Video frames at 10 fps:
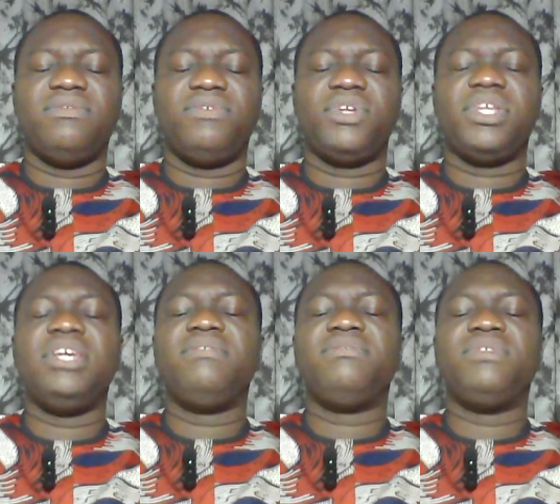
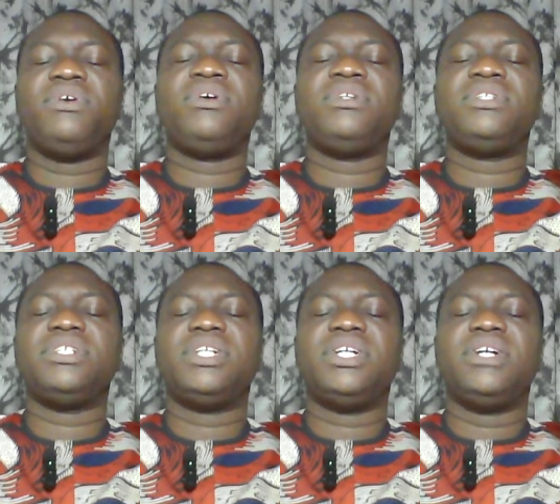Forgive, Lord,
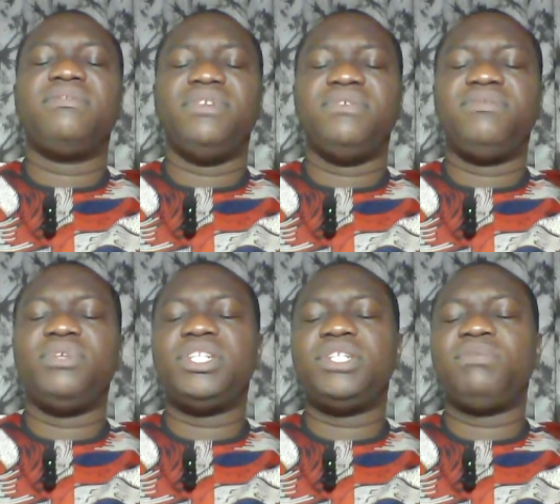the
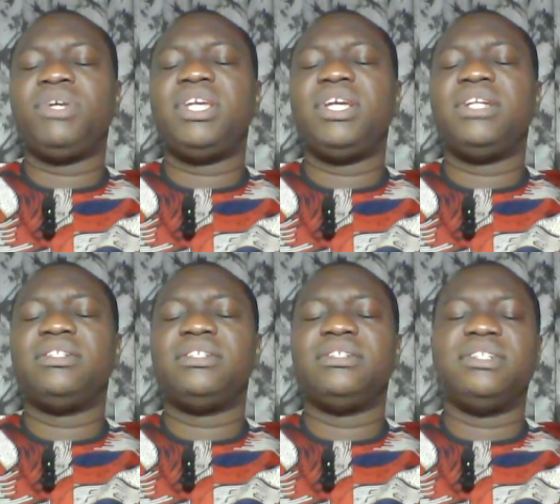foolish
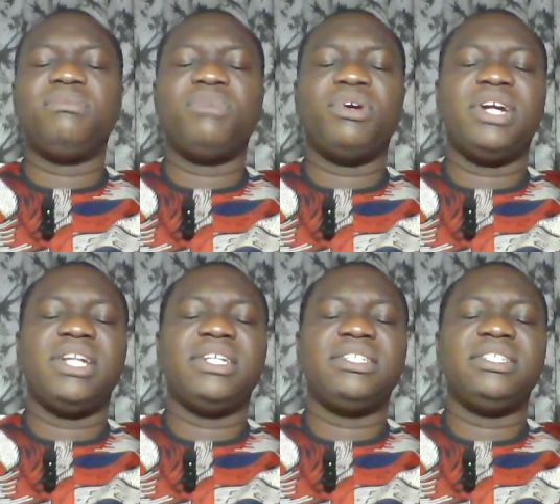speaking, the
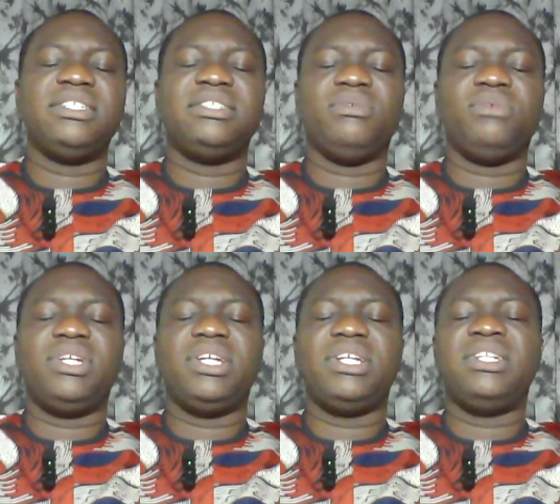immoralities, the
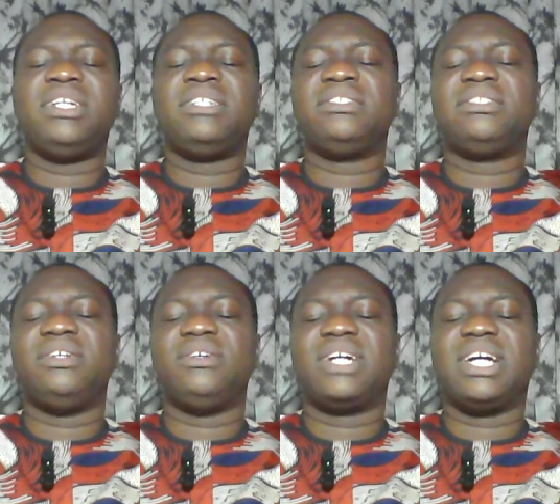wickedness,
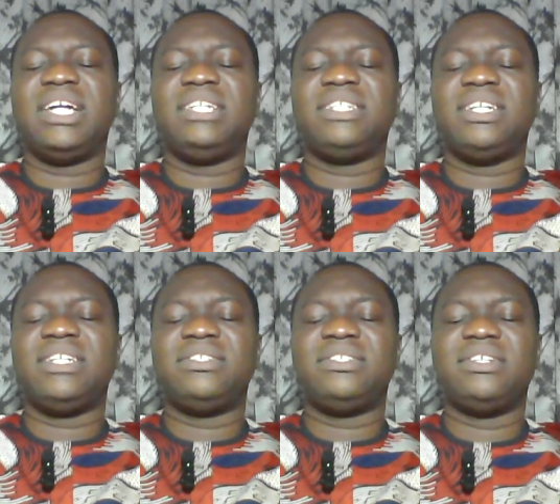the
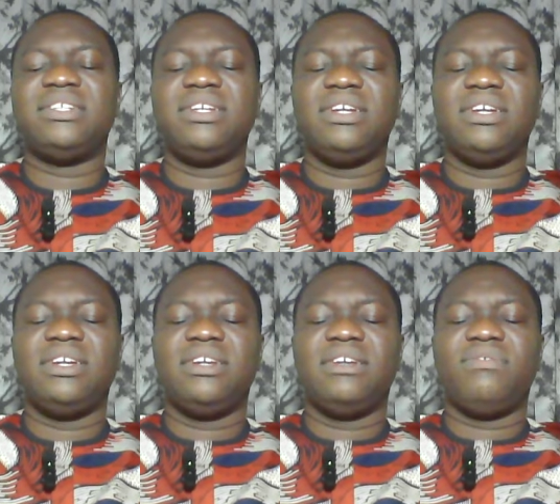unkindness.
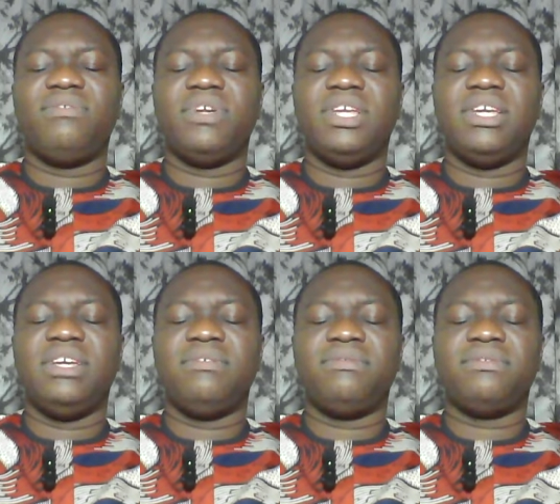
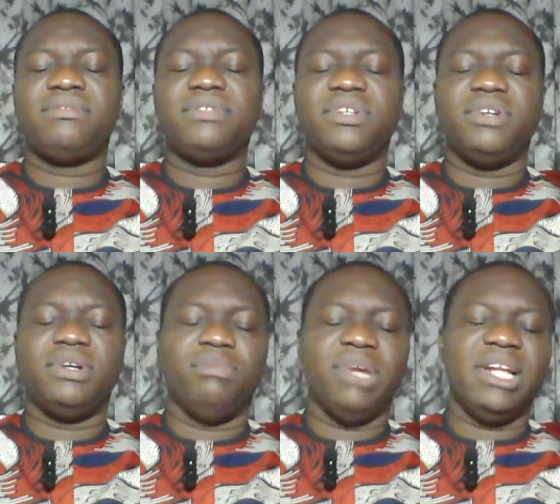Forgive the
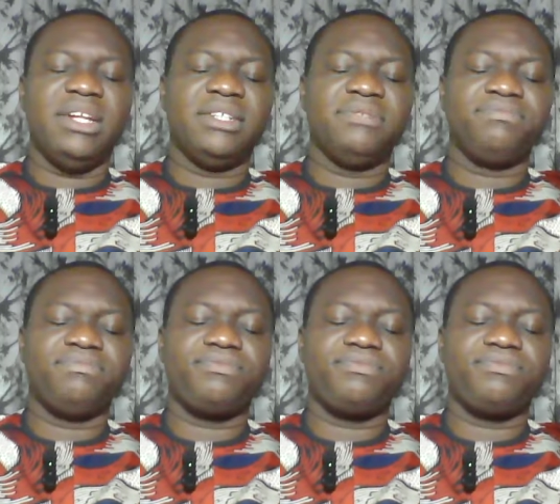rebellion.